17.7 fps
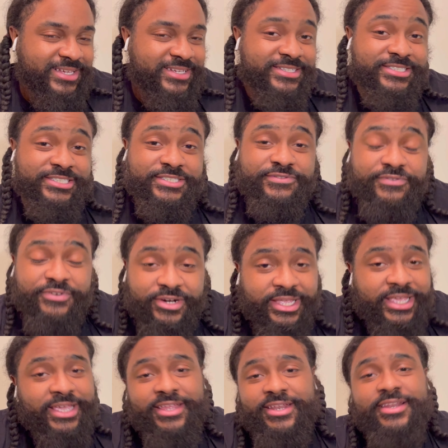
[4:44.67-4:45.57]
just
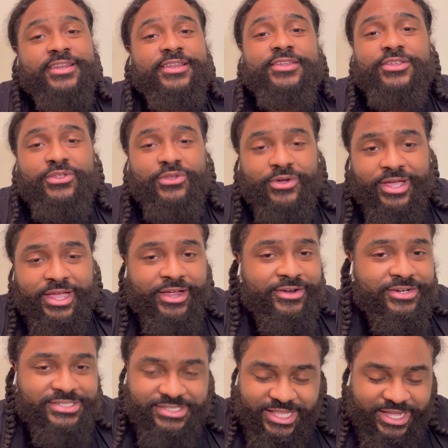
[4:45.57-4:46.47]
forget your hair
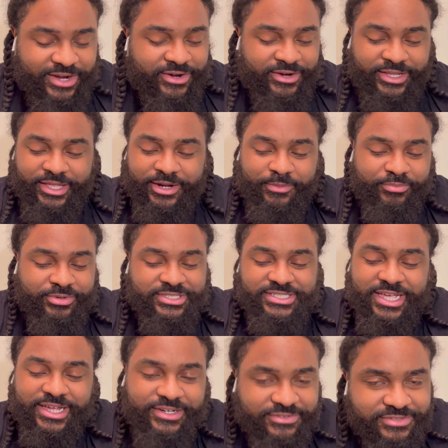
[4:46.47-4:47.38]
is there. Get a
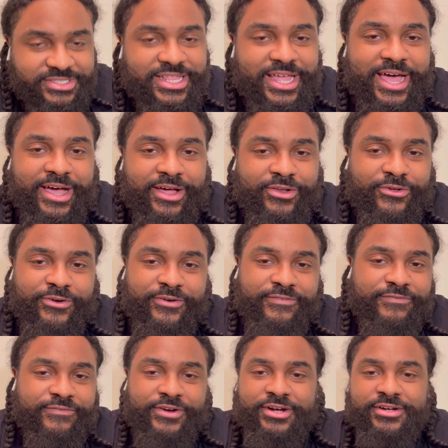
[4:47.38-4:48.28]
protective style on the
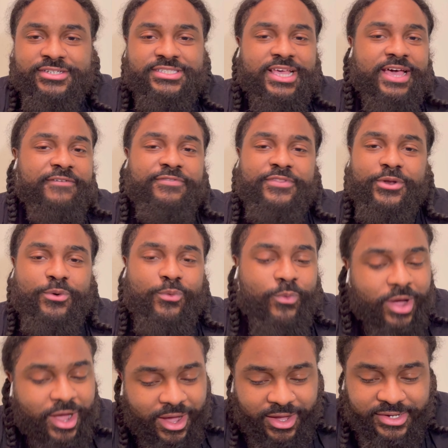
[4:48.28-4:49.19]
1st after the
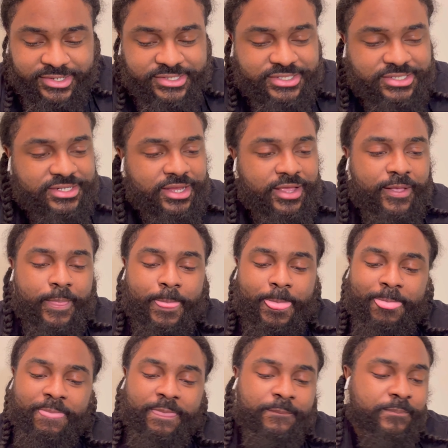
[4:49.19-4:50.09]
wash.
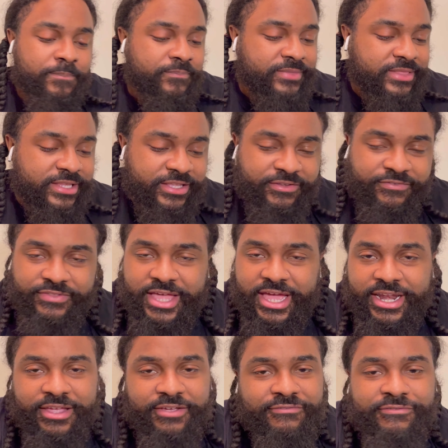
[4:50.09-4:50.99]
Leave that
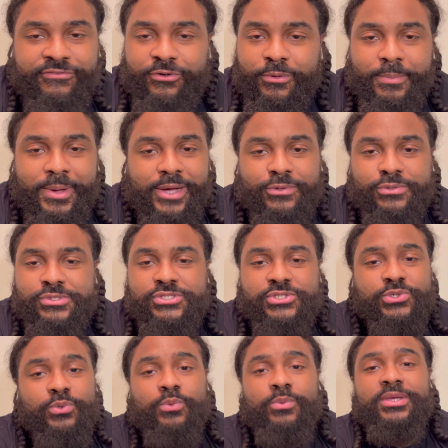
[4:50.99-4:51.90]
in for about
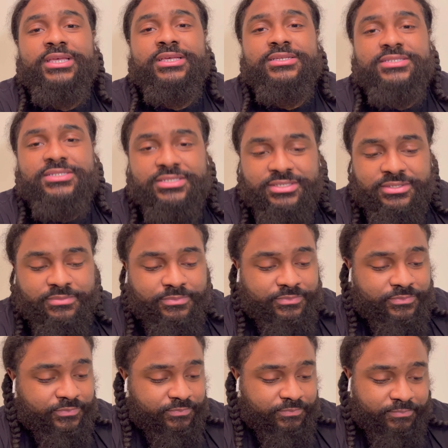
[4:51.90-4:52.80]
2 weeks.
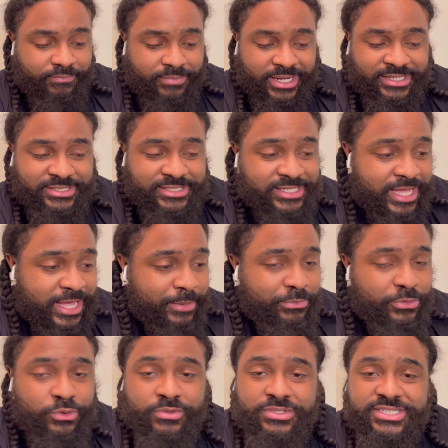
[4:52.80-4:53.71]
By the time
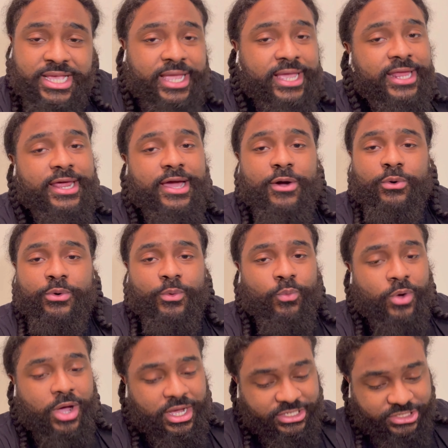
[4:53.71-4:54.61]
you take it out and
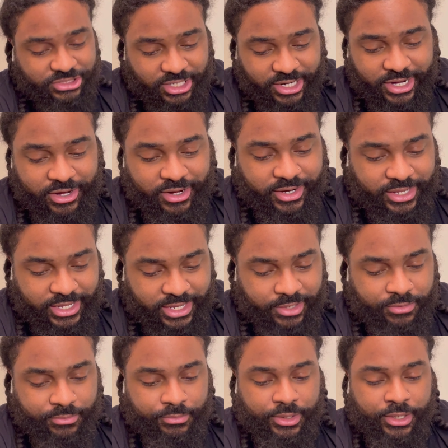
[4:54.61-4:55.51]
wash your hair
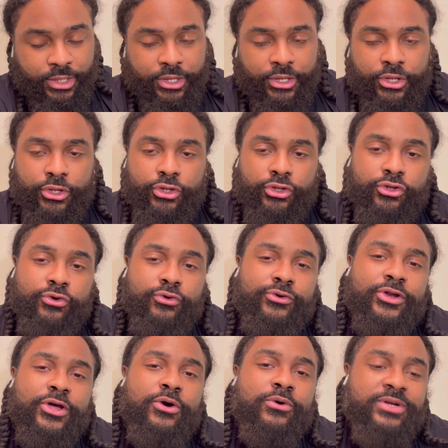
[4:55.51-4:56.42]
again, you'll
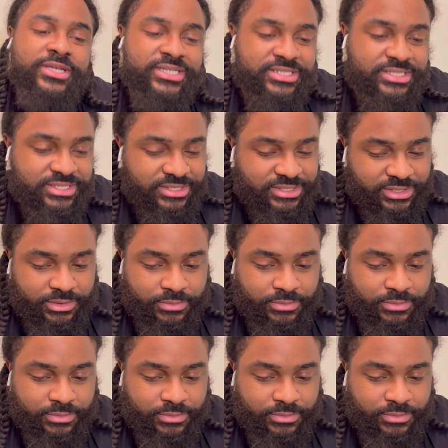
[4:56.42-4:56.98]
notice